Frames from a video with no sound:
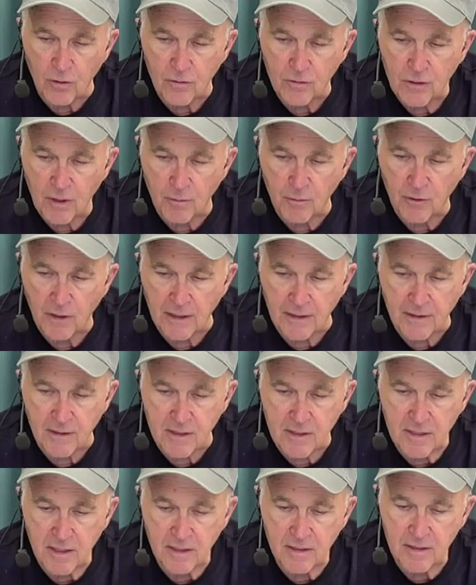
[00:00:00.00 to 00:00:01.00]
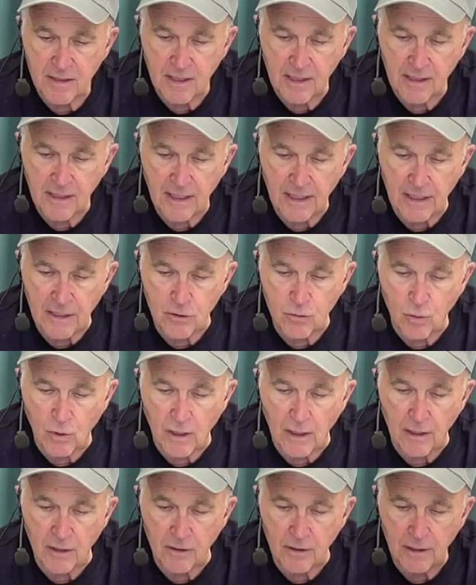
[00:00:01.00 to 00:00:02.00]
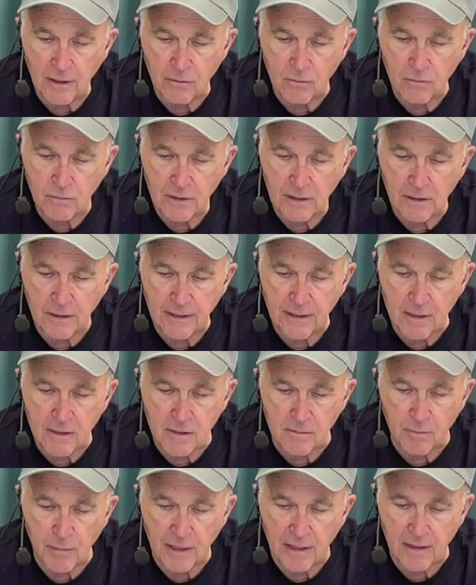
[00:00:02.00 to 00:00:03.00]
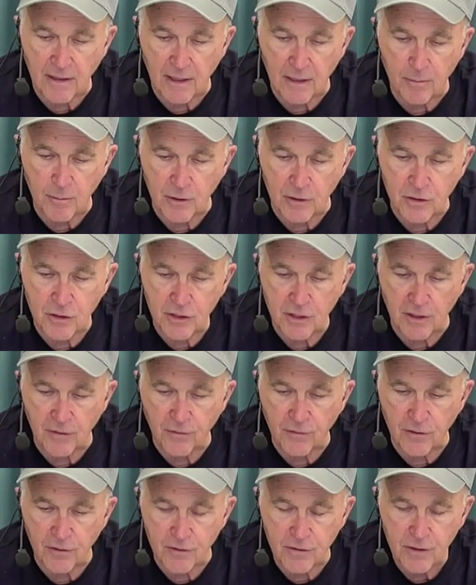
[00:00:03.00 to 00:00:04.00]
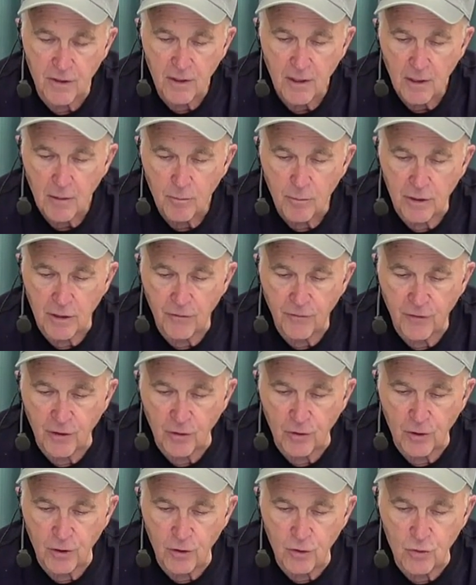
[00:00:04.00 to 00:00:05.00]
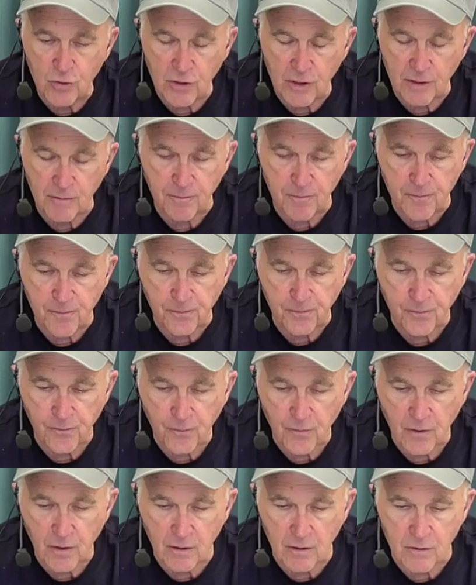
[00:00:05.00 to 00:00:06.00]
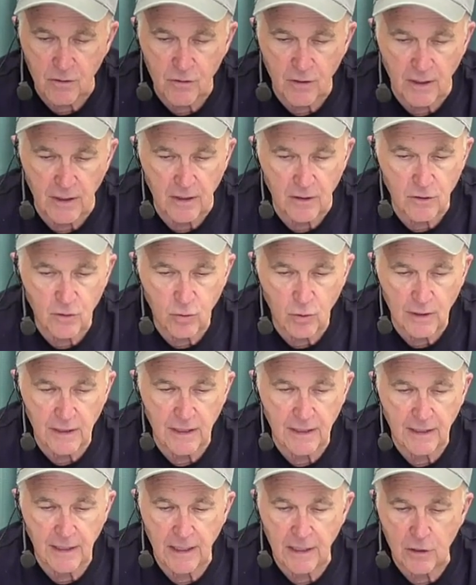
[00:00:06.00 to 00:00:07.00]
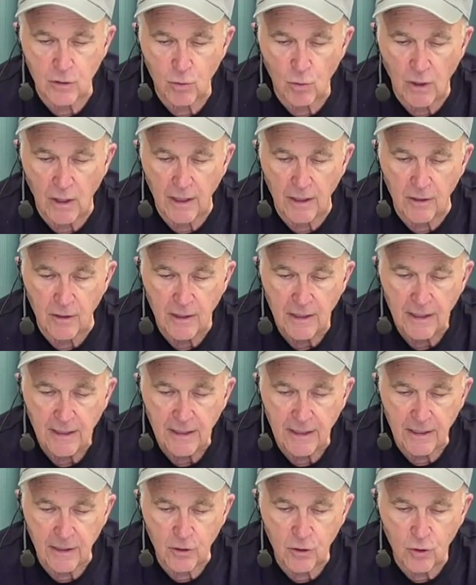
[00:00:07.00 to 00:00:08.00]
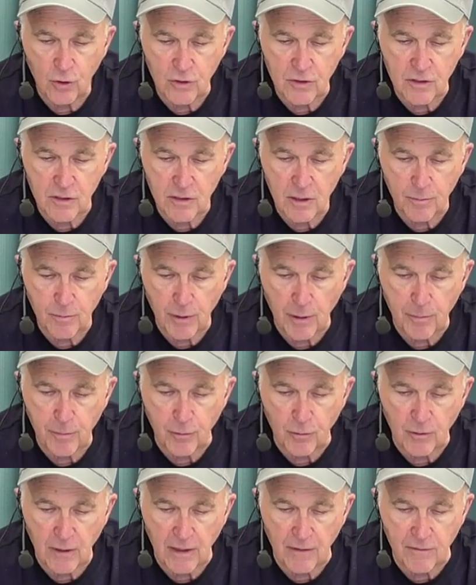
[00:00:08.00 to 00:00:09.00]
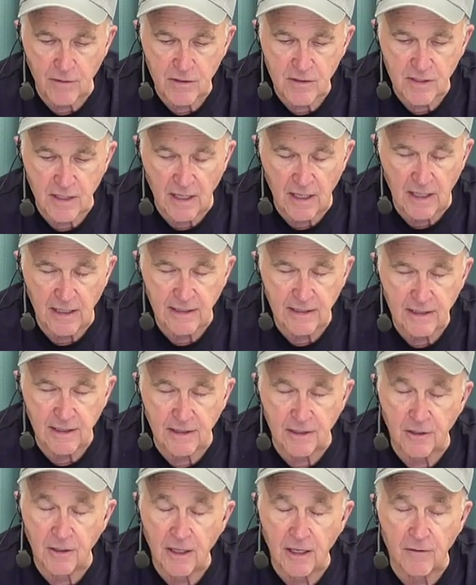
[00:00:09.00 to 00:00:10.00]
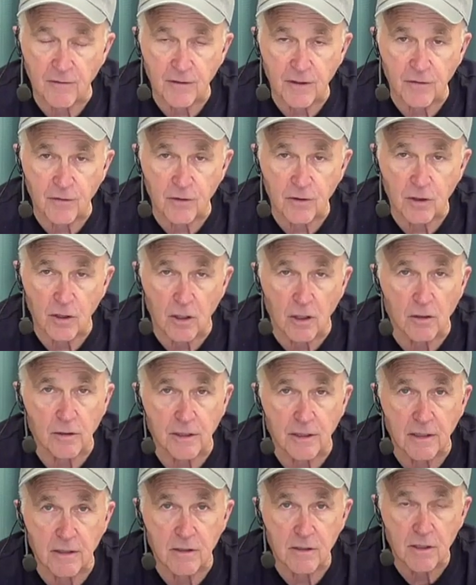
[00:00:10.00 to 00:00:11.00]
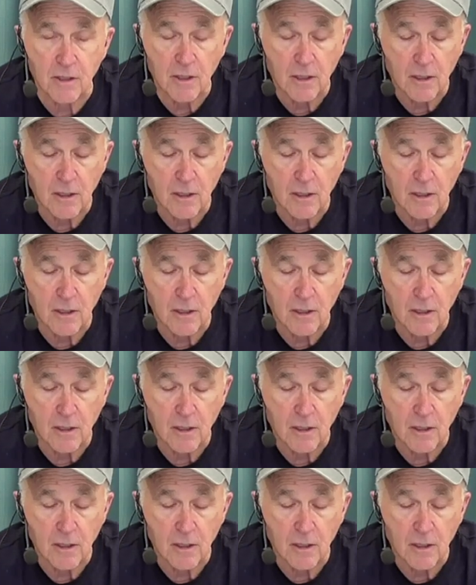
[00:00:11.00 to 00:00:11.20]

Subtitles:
something like the 16 gauge wire, it really doesn't make that much difference. But if you're using, let's say, a 20 gauge wire, it could slip up around the side and you have difficulties